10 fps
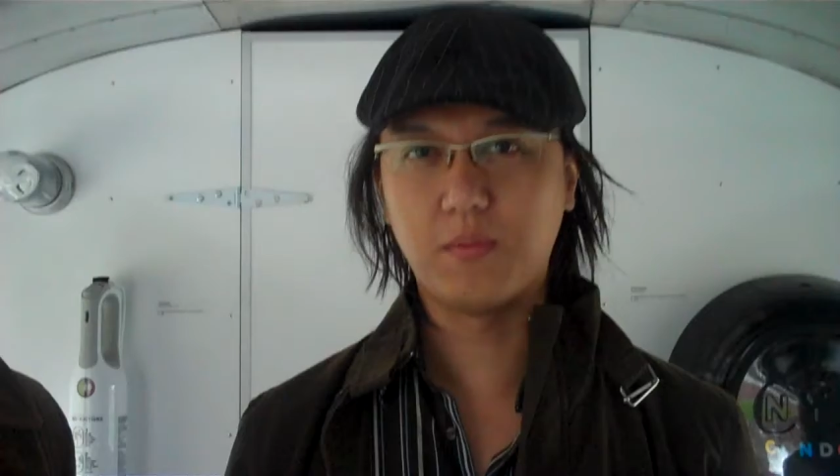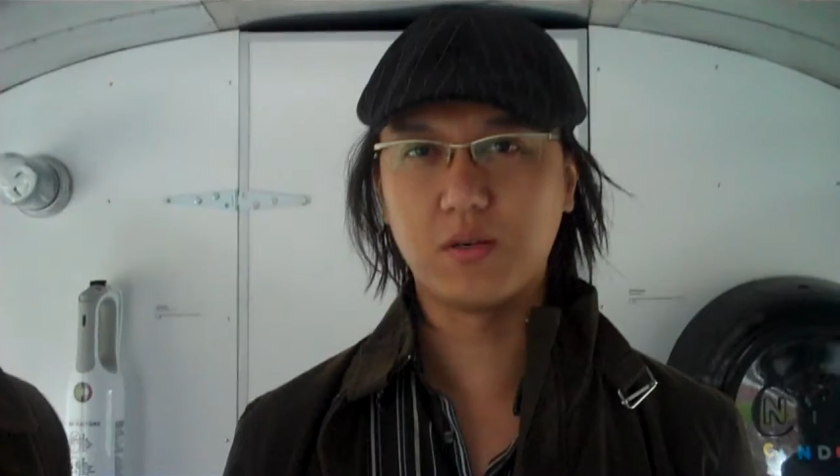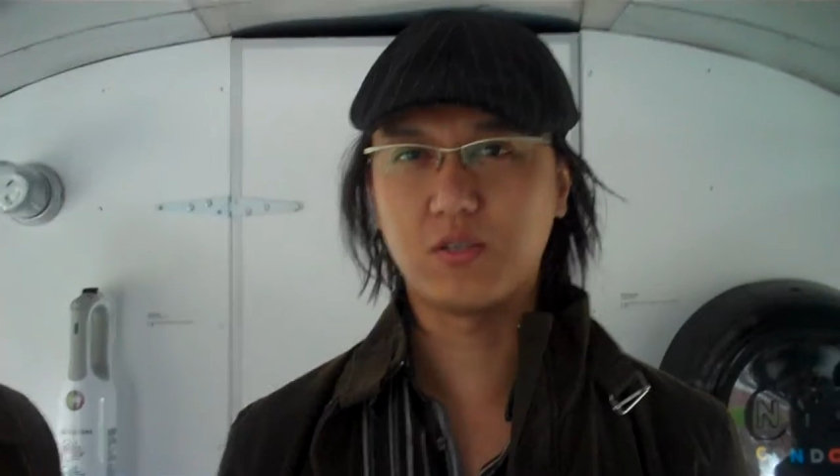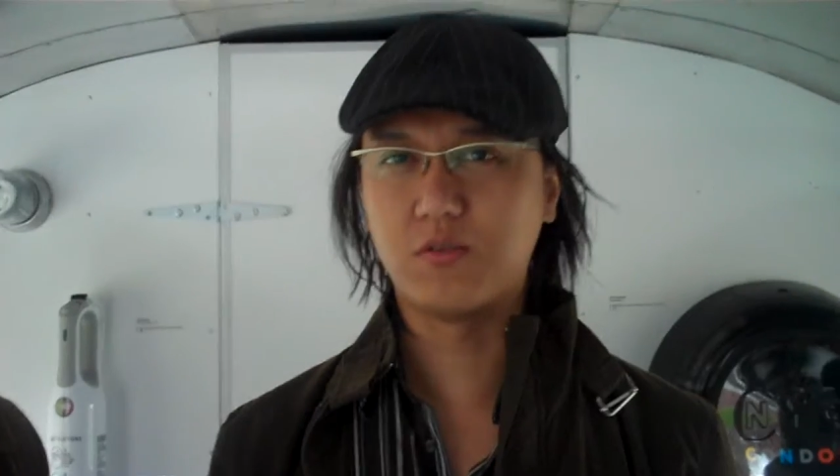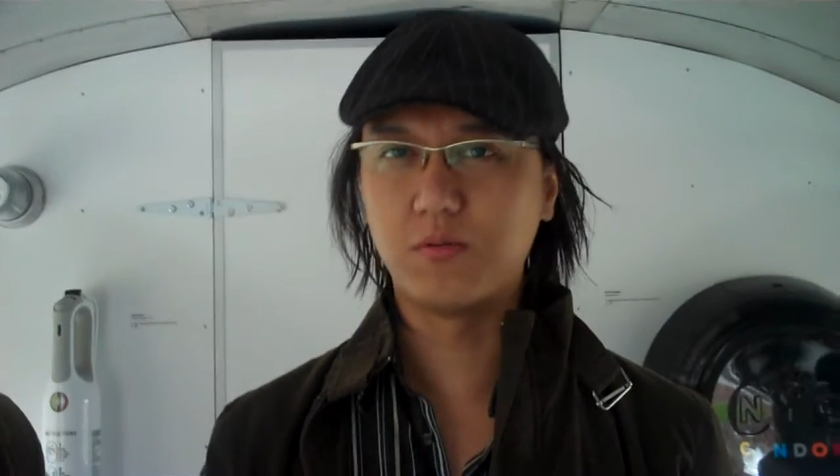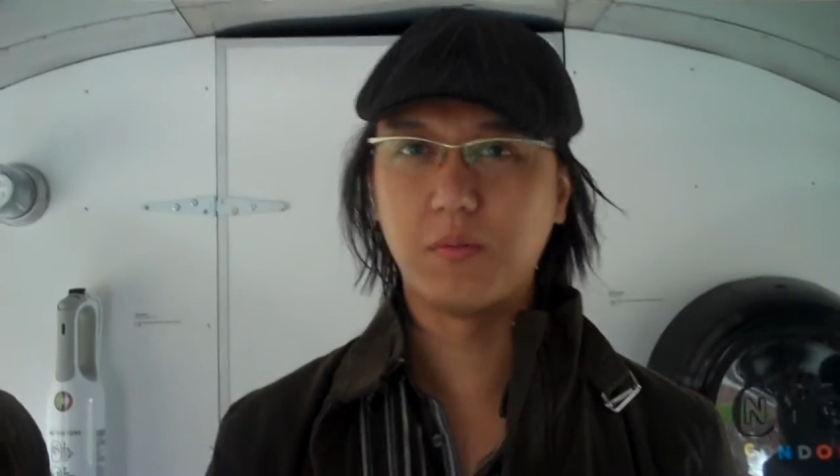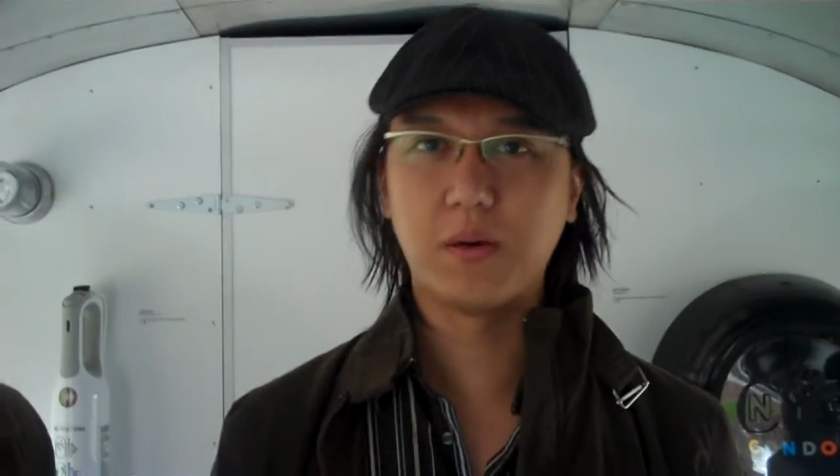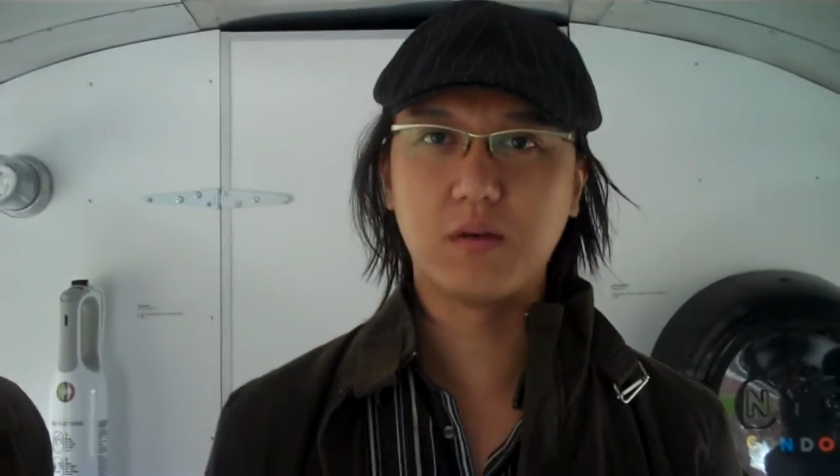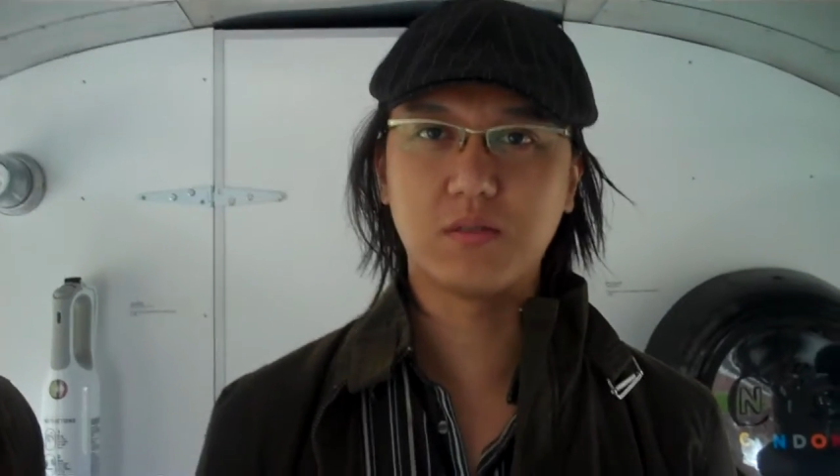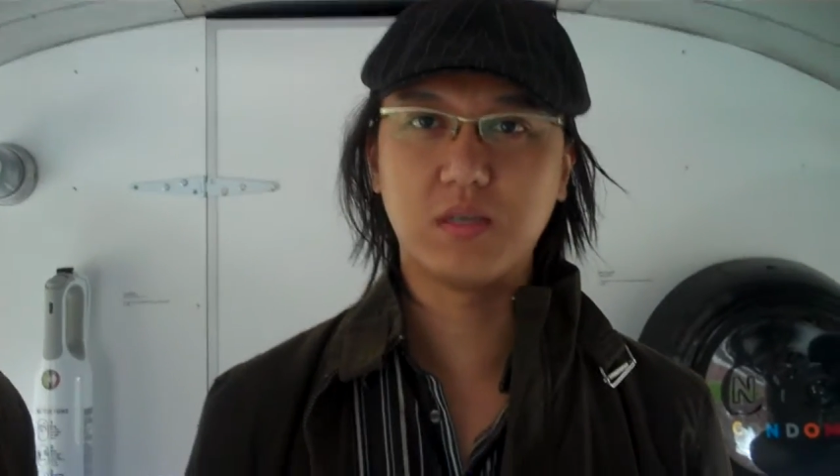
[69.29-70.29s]
about cerebral
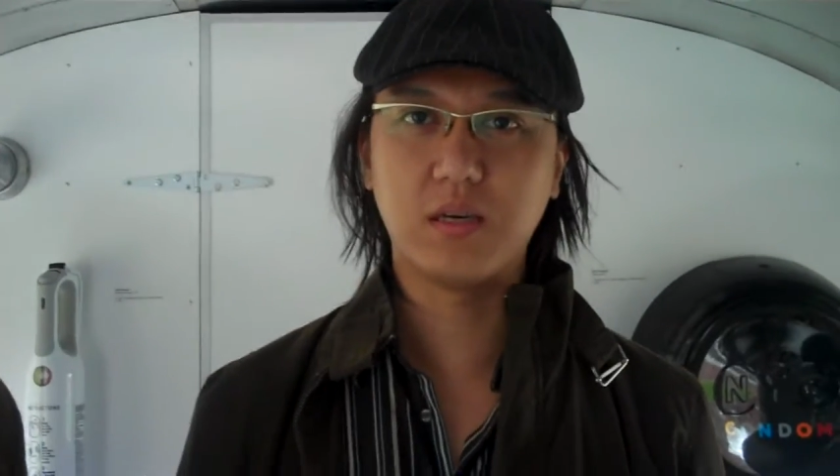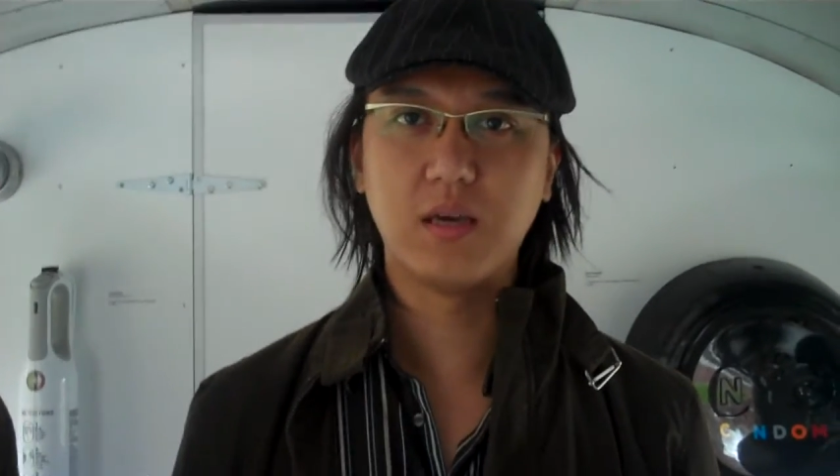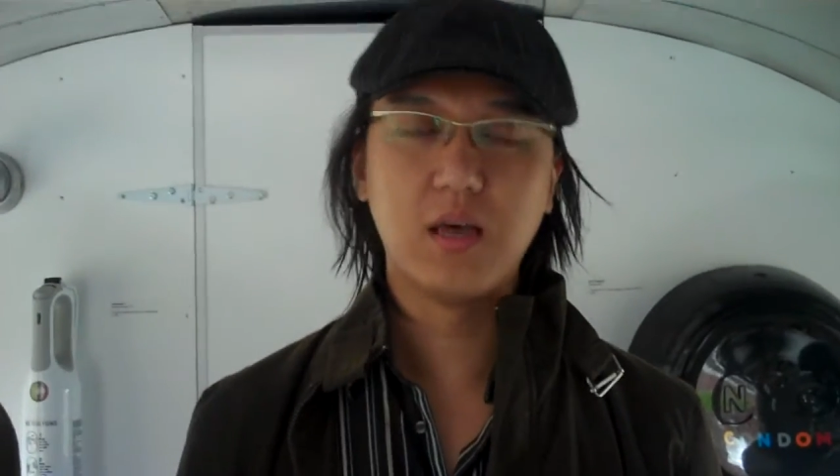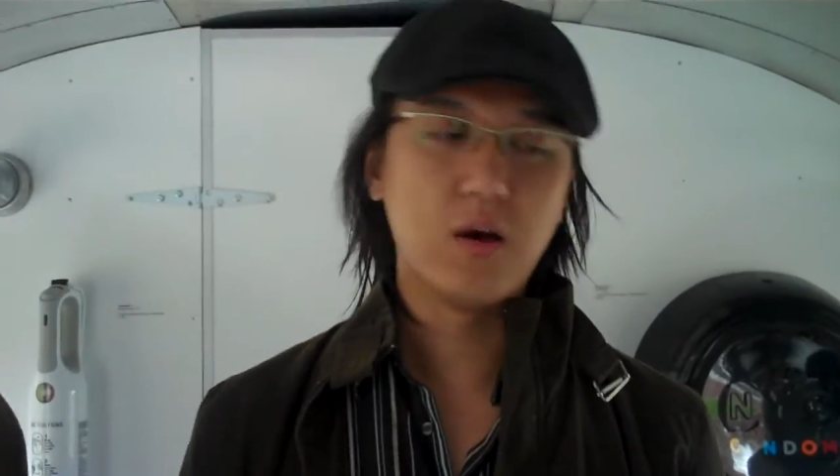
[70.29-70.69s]
palsy,